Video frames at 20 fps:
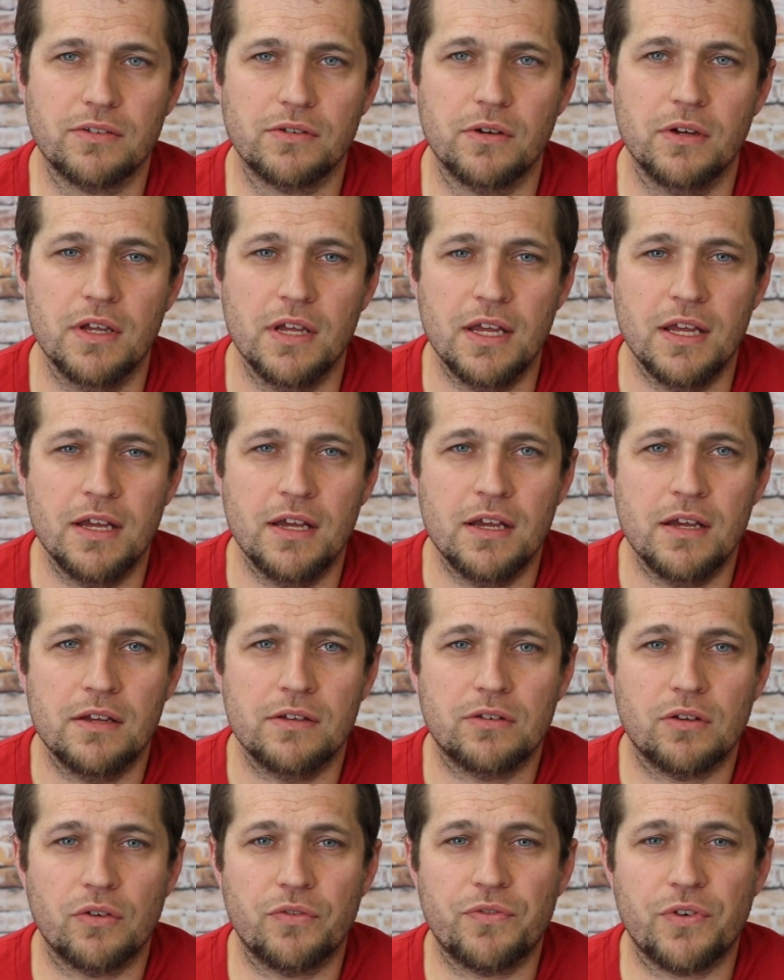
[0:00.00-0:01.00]
So,
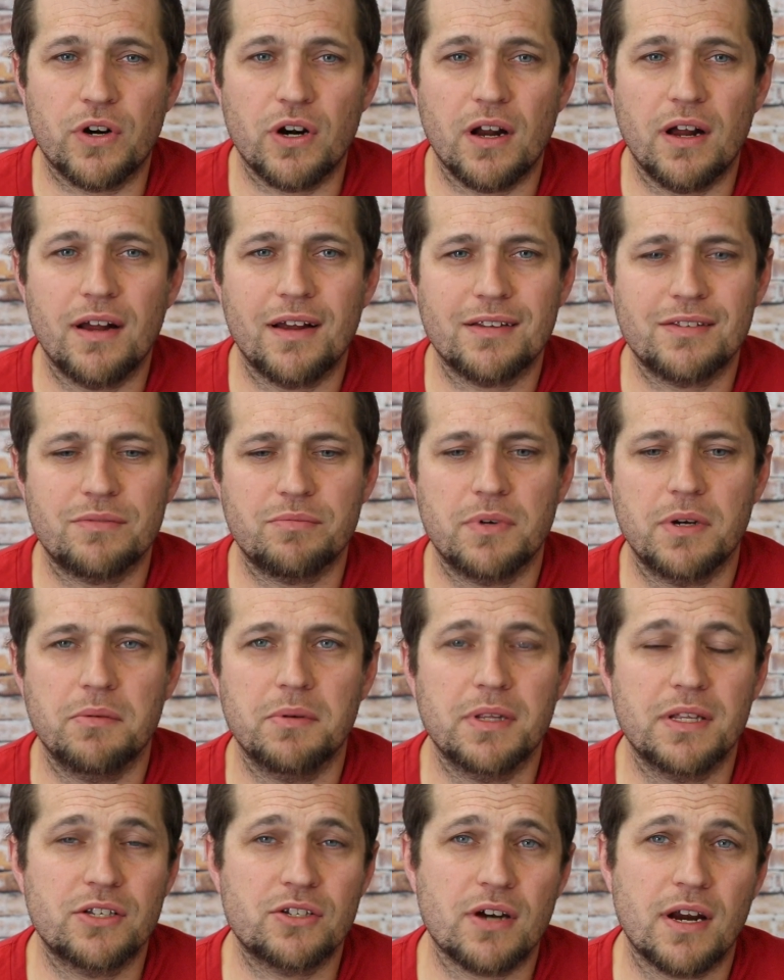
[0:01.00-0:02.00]
so for us, we
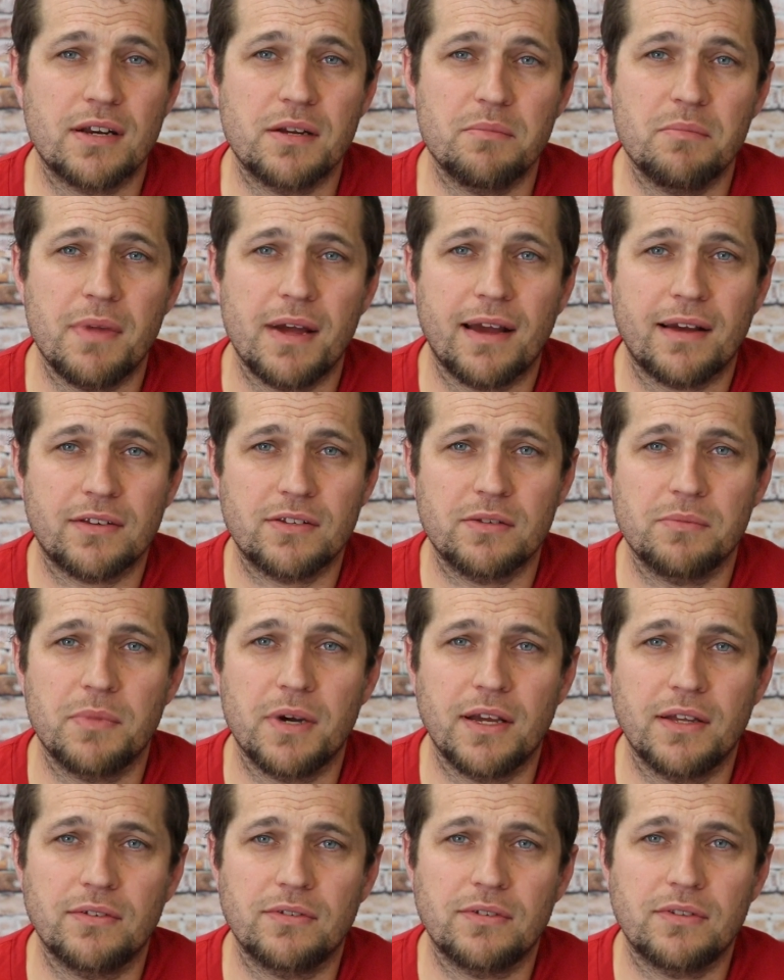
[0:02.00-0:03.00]
really tried to
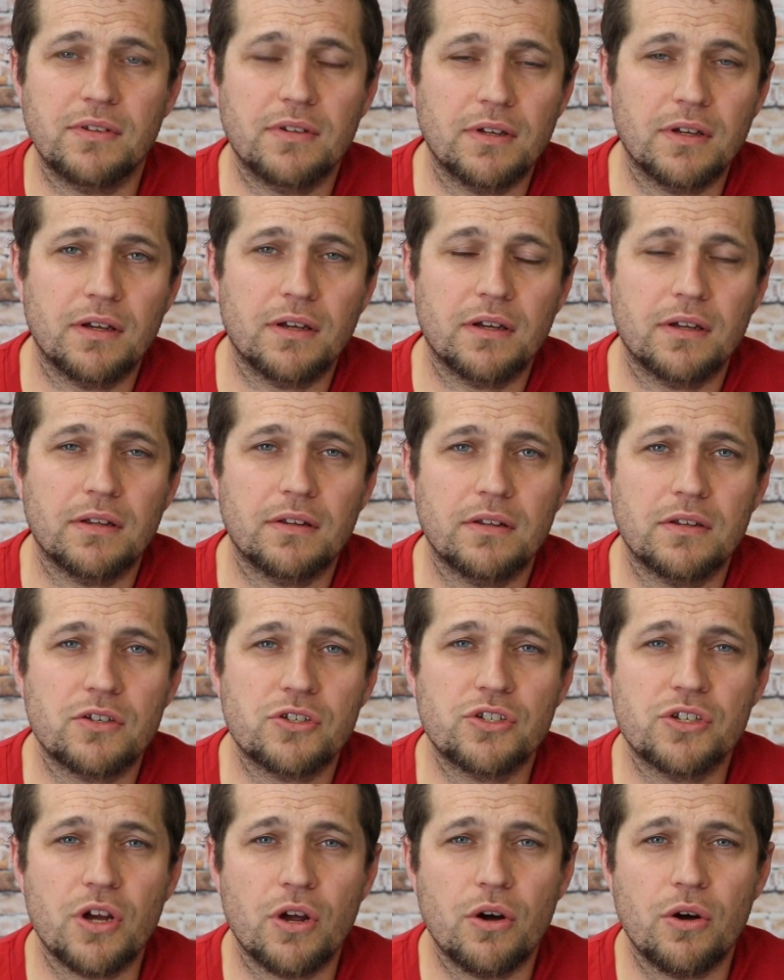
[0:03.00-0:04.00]
maximize uh, the
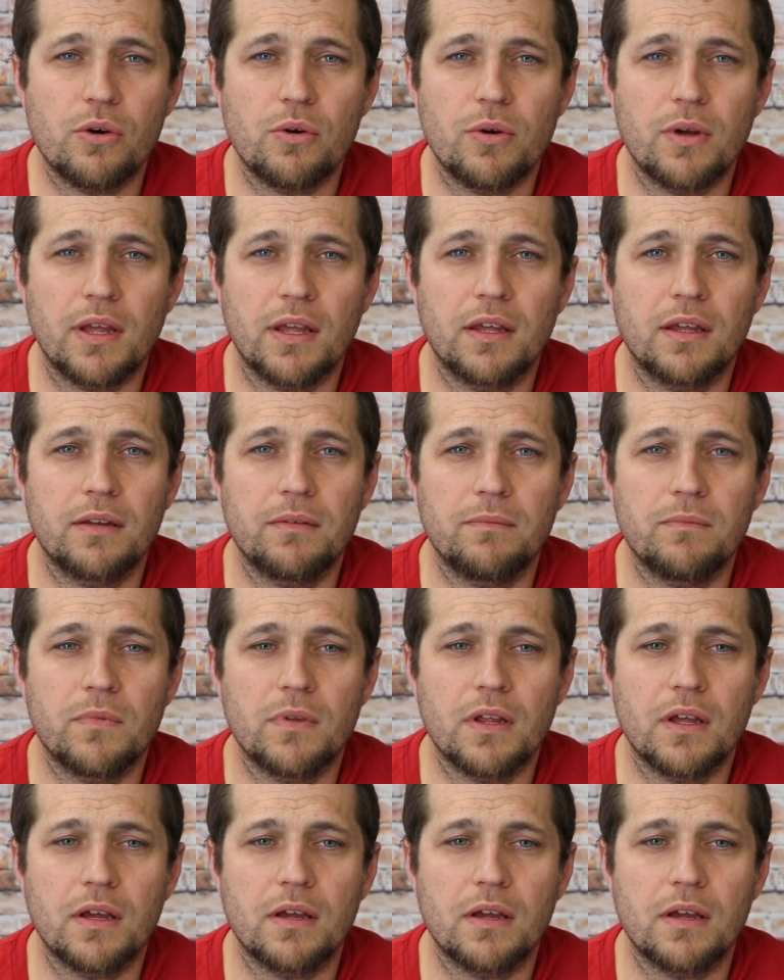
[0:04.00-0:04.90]
show and